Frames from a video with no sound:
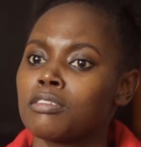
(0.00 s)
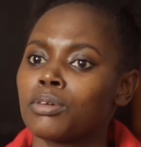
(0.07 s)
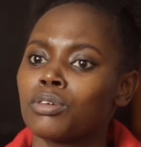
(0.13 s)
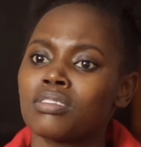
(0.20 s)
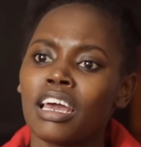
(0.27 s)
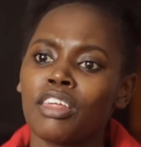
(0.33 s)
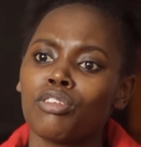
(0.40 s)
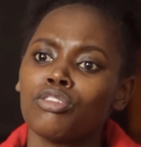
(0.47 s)

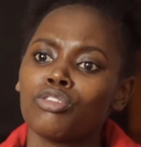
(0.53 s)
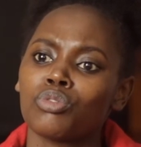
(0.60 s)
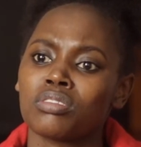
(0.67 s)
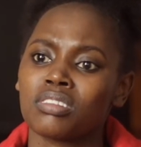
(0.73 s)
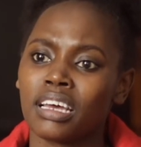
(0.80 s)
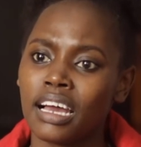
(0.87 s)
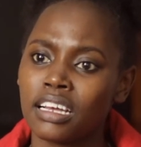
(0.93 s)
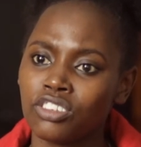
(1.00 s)
because I thought it
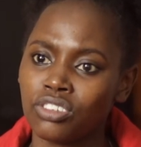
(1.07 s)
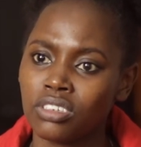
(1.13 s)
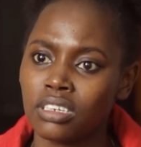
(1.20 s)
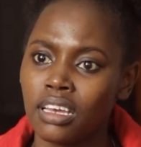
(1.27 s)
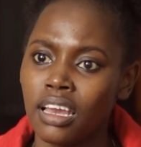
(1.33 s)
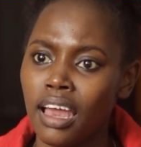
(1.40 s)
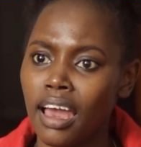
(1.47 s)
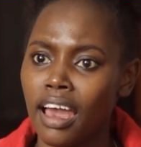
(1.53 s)
was catchy,
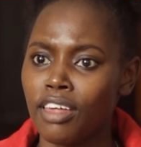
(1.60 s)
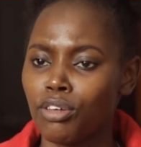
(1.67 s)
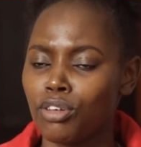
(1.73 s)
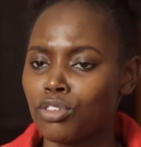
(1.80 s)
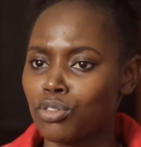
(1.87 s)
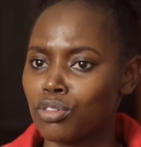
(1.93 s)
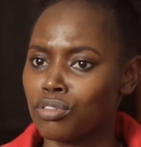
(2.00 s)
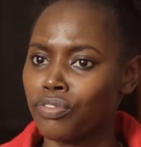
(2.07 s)
I thought
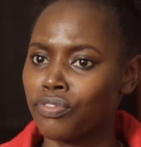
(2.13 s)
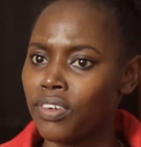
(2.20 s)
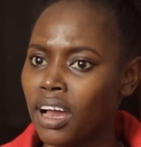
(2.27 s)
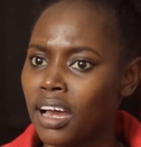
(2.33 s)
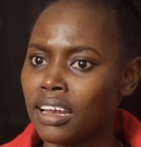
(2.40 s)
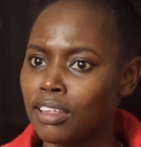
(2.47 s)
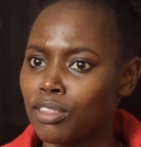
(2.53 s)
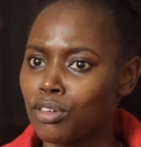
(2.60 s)
it was
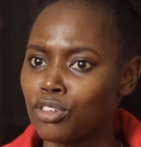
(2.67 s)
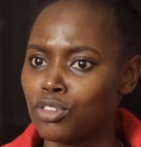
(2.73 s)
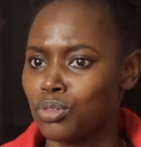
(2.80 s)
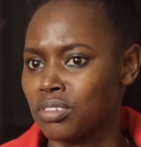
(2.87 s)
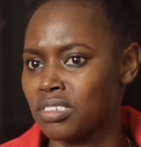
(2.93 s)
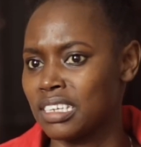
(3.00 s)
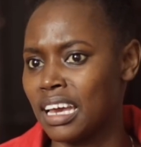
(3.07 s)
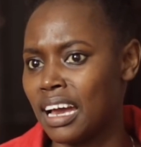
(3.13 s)
fun, I thought it
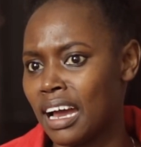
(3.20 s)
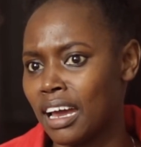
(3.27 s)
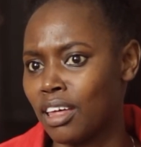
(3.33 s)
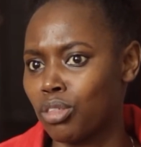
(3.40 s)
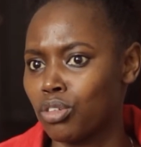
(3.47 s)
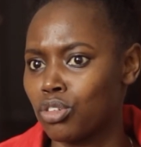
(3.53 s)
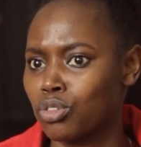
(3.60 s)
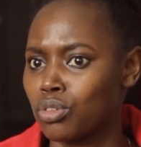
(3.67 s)
was young, I
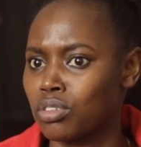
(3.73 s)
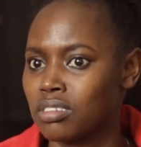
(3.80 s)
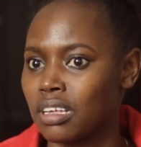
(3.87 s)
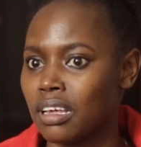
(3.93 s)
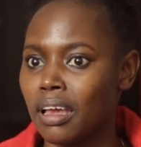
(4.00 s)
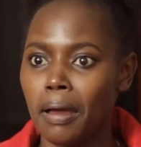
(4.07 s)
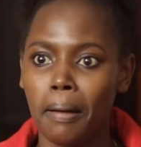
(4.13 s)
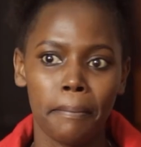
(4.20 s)
thought it was,
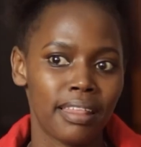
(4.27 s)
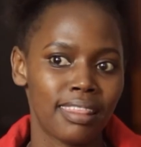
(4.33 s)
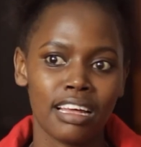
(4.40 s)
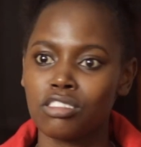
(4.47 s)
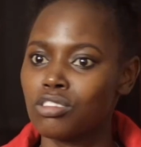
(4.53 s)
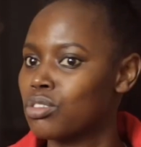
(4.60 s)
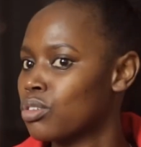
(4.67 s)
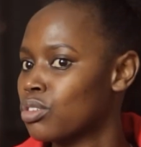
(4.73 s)
but
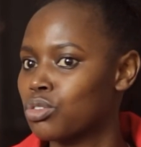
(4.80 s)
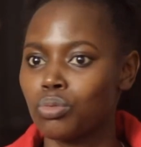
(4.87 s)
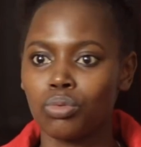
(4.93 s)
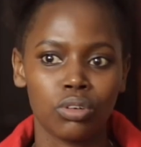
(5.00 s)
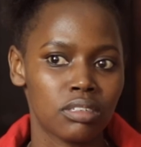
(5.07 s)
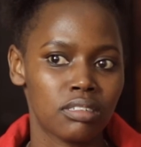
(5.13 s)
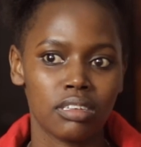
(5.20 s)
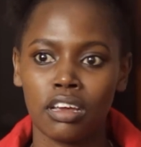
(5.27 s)
that's not
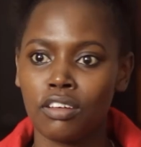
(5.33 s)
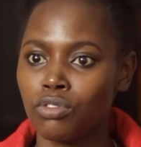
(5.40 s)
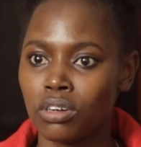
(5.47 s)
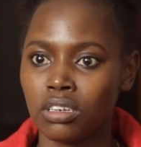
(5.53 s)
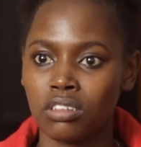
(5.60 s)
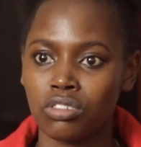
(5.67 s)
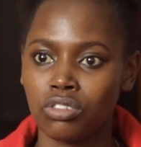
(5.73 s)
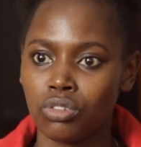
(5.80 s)
what everyone
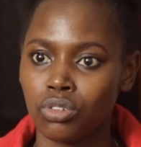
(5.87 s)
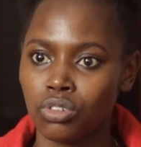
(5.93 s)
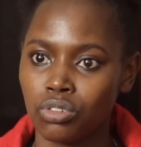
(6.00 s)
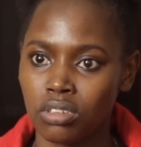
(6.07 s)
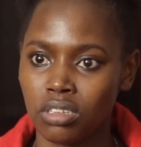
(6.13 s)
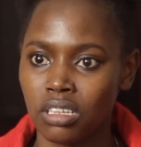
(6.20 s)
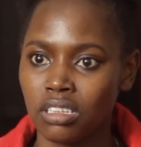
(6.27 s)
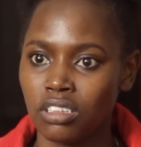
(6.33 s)
else is going to
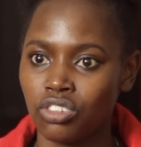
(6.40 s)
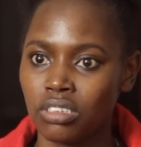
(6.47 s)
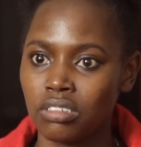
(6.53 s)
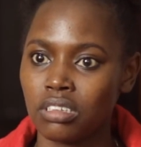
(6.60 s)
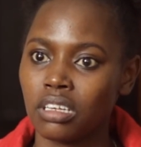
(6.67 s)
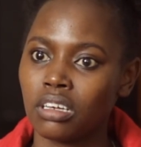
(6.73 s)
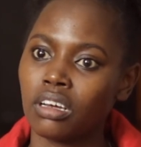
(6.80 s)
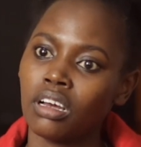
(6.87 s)
think. They'll just
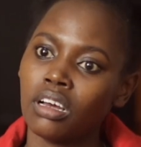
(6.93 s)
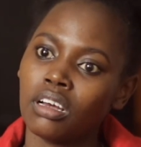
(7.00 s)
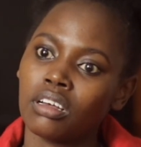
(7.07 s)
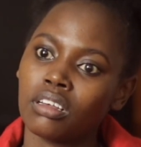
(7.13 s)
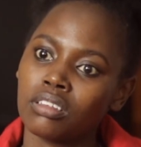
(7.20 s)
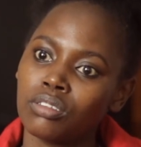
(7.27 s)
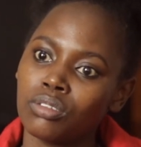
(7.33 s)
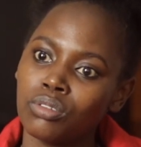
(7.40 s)
think,
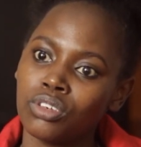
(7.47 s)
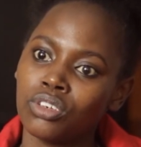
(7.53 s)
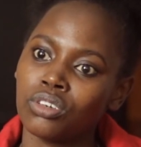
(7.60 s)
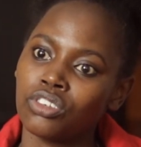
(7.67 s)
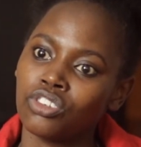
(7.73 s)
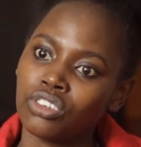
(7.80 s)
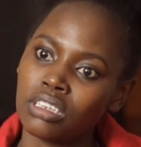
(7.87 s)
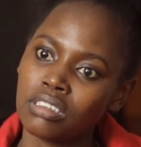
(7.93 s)
so you're
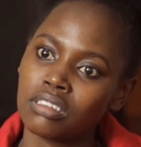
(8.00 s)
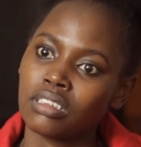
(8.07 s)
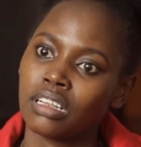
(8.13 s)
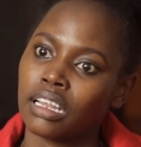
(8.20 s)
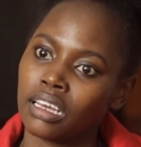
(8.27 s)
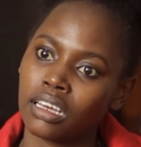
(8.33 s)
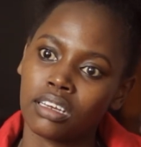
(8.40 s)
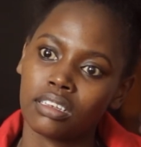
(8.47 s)
just
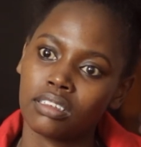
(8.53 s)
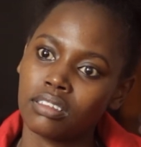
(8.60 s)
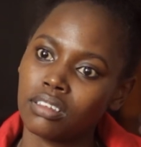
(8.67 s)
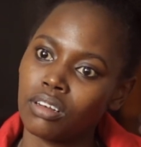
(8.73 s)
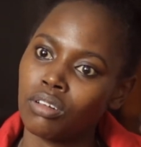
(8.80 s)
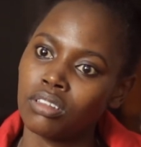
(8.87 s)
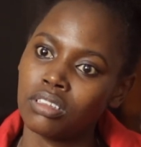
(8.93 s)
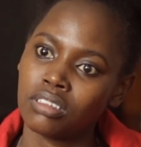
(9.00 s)
like
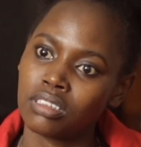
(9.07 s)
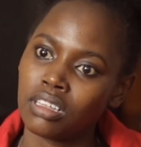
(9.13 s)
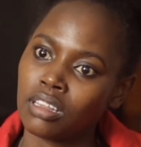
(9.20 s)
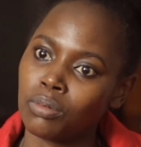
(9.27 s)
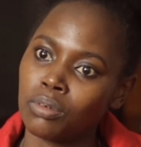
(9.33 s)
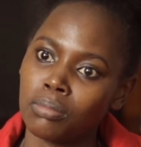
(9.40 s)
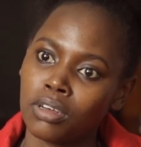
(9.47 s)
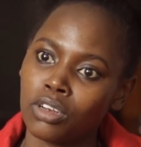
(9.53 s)
all these other
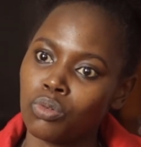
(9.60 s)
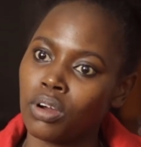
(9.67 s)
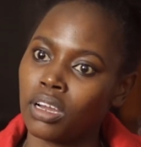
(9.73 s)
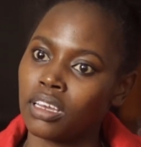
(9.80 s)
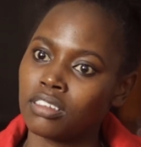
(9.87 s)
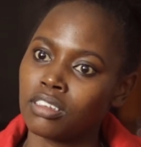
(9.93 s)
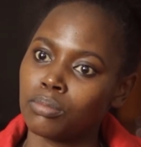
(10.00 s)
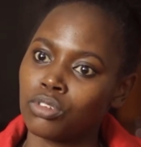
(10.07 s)
women who are
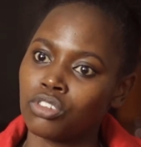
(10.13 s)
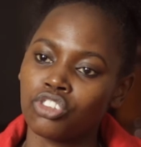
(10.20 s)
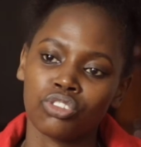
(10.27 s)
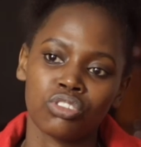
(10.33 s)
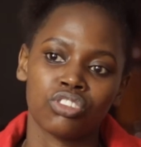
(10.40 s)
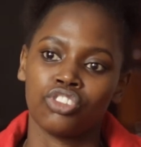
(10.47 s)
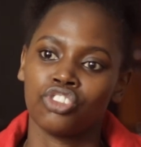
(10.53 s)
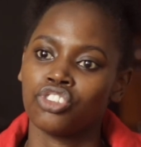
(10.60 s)
getting
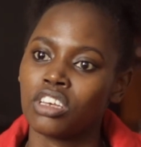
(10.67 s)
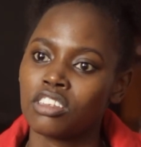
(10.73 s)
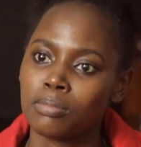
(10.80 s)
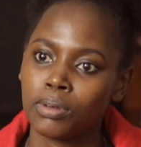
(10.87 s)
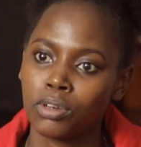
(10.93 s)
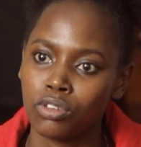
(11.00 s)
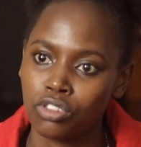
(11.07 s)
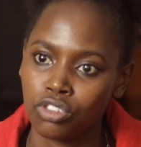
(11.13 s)
positions just
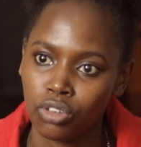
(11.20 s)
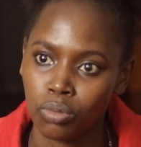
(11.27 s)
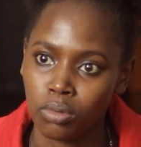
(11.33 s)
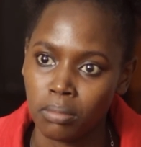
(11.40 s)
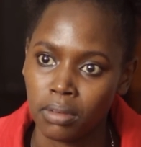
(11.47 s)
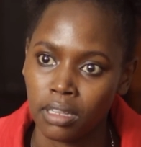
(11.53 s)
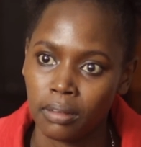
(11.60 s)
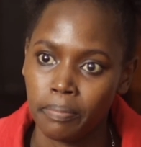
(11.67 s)
because you're
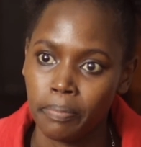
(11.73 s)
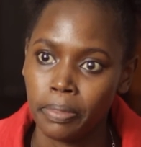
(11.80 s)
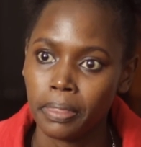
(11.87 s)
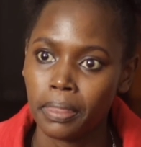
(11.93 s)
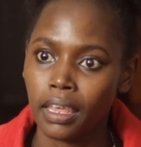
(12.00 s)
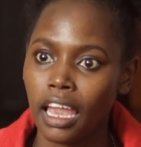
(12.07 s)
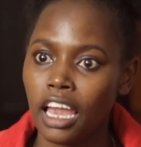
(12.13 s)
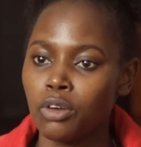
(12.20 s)
women.
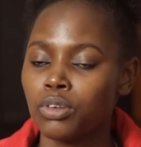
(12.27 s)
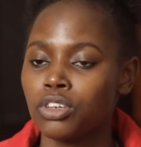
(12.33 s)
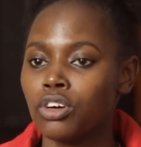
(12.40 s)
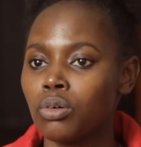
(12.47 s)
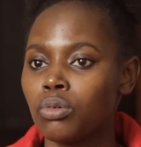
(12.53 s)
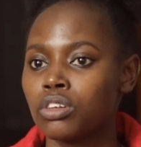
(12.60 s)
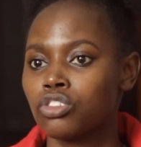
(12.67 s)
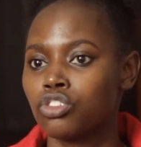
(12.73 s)
And we
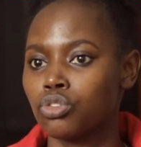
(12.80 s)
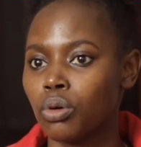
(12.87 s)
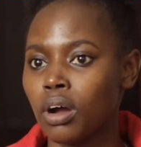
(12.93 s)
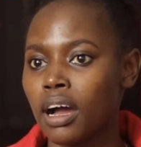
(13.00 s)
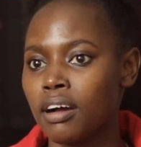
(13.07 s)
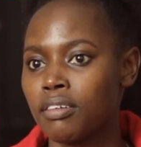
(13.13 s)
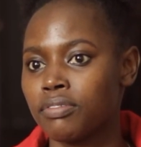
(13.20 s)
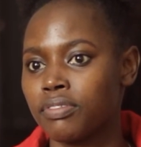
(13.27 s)
don't want to
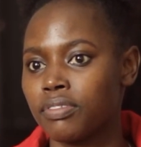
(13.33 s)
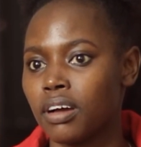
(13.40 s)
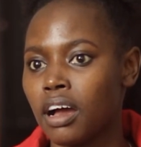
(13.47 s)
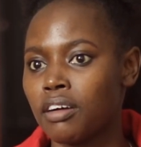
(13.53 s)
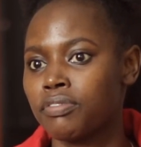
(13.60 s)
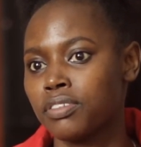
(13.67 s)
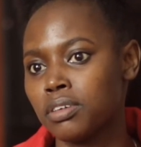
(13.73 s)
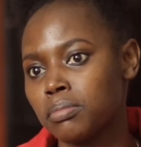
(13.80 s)
have
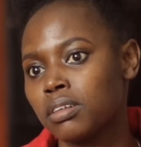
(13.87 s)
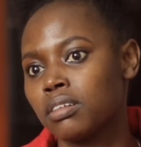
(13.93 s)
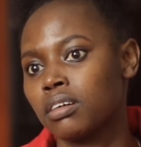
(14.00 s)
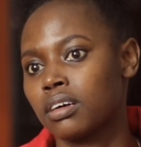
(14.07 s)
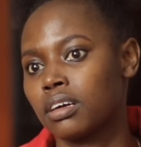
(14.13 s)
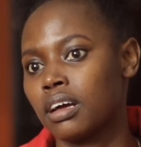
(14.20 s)
a female